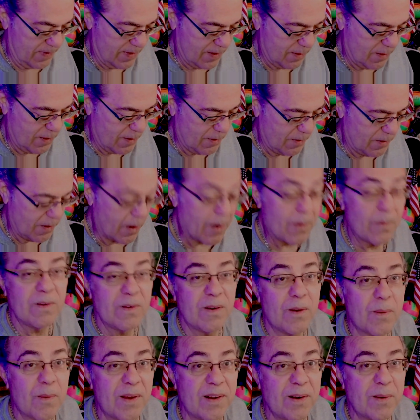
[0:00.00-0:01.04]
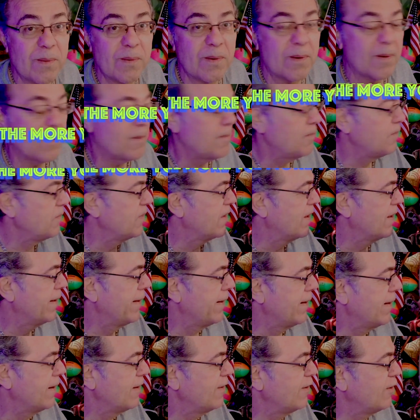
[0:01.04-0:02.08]
Do you know? No, I don't know.
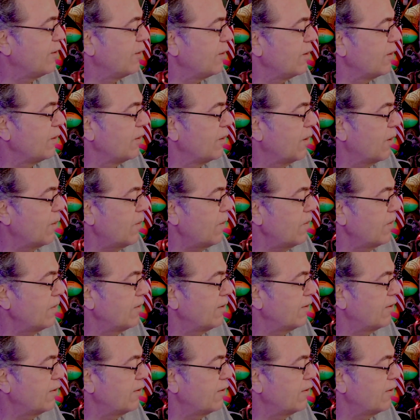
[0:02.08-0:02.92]
Do you know?